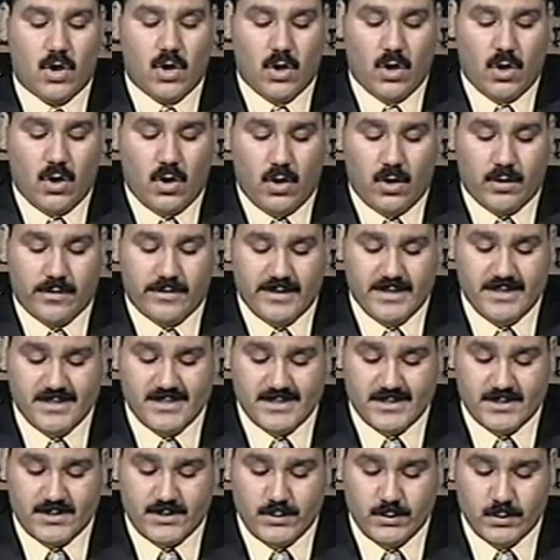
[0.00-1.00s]
Or
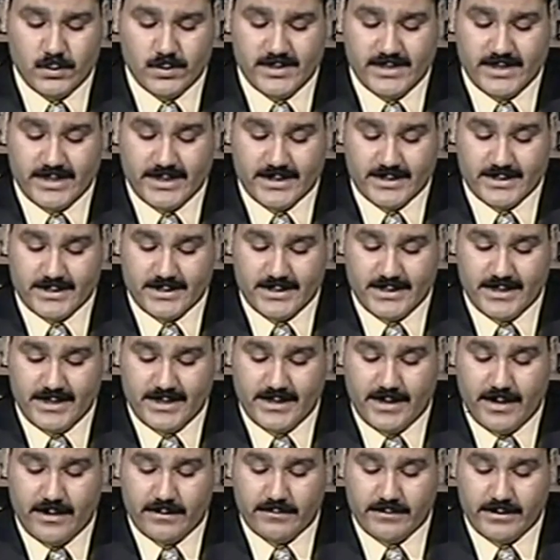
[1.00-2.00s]
isn't using it in
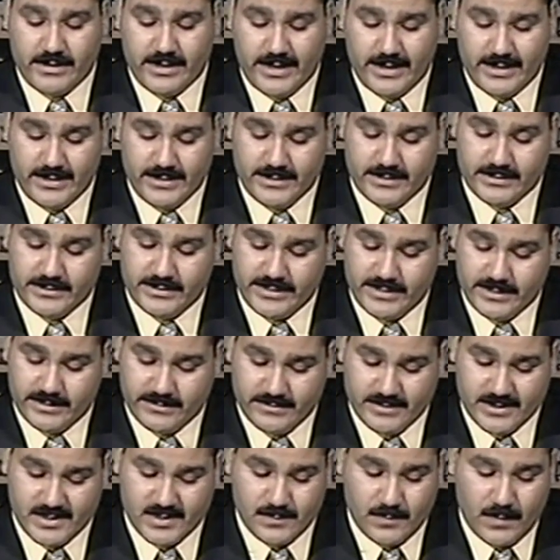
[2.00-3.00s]
an
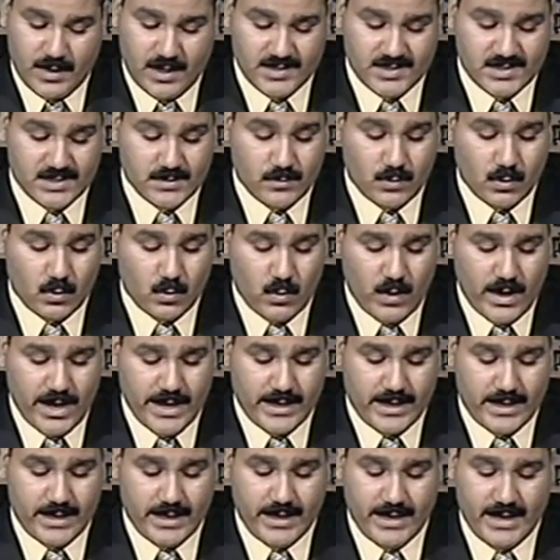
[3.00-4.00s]
irresponsible way
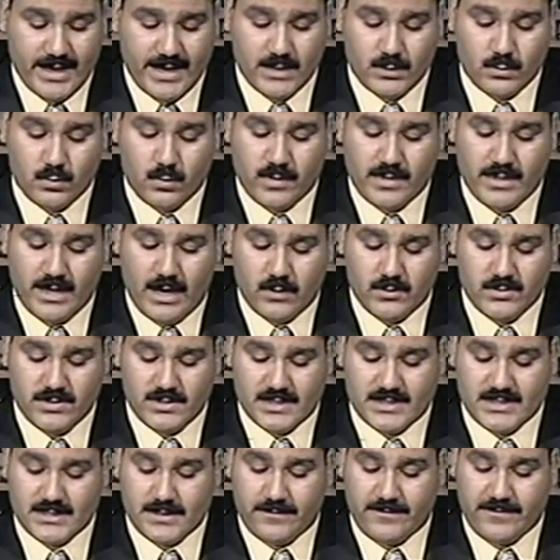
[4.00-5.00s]
and without
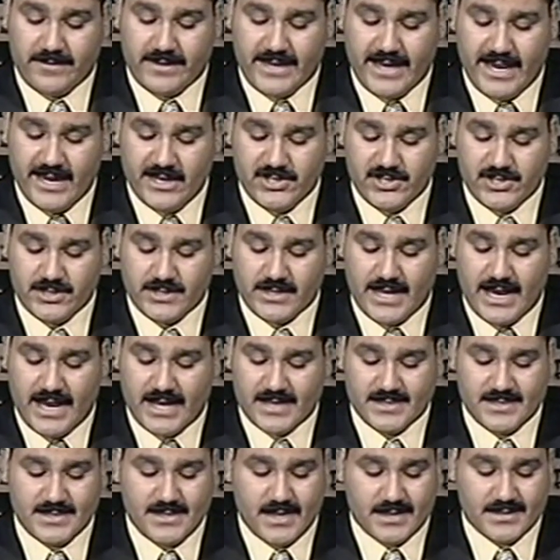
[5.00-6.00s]
justification, as
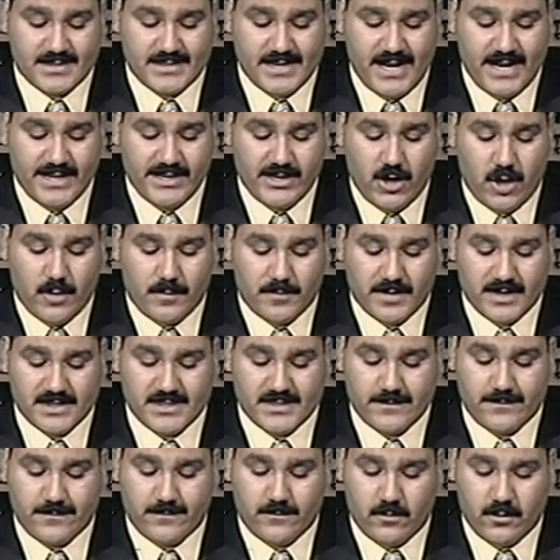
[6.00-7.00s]
does any oppressive
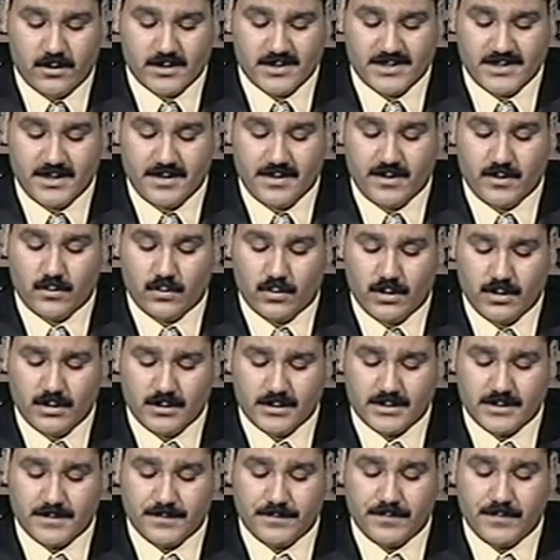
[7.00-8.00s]
force in the world,
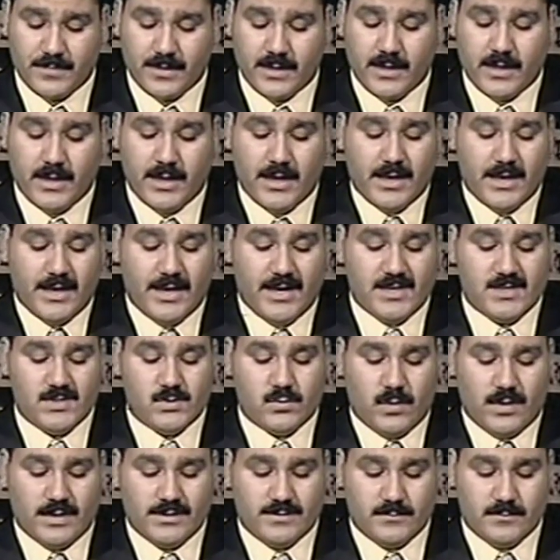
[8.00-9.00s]
is
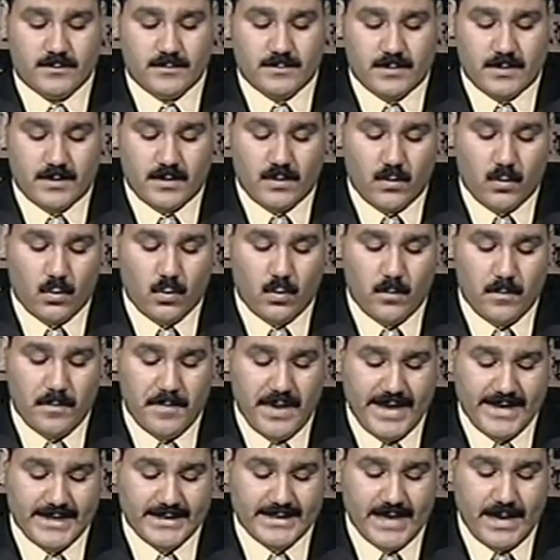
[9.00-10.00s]
what
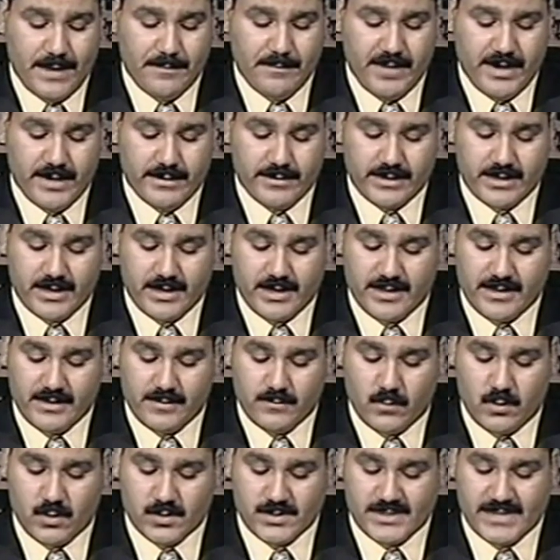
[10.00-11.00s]
made America the
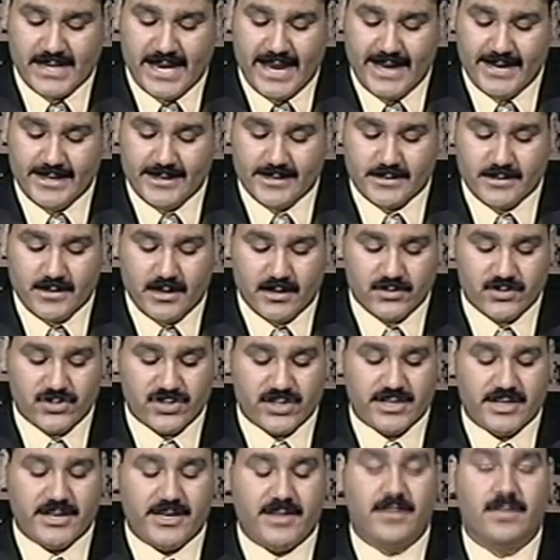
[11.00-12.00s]
most hated country
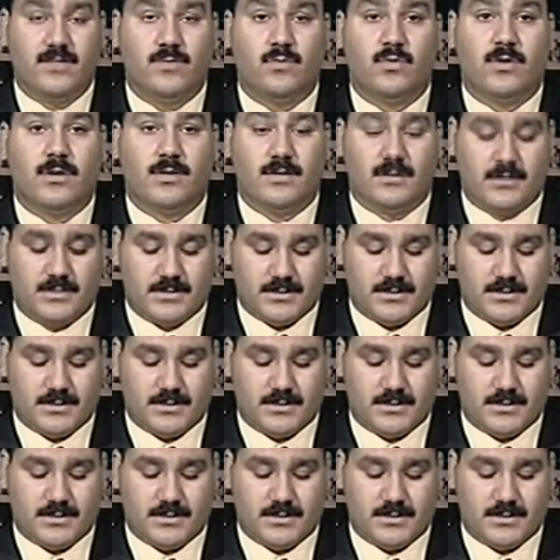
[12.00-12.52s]
in the world,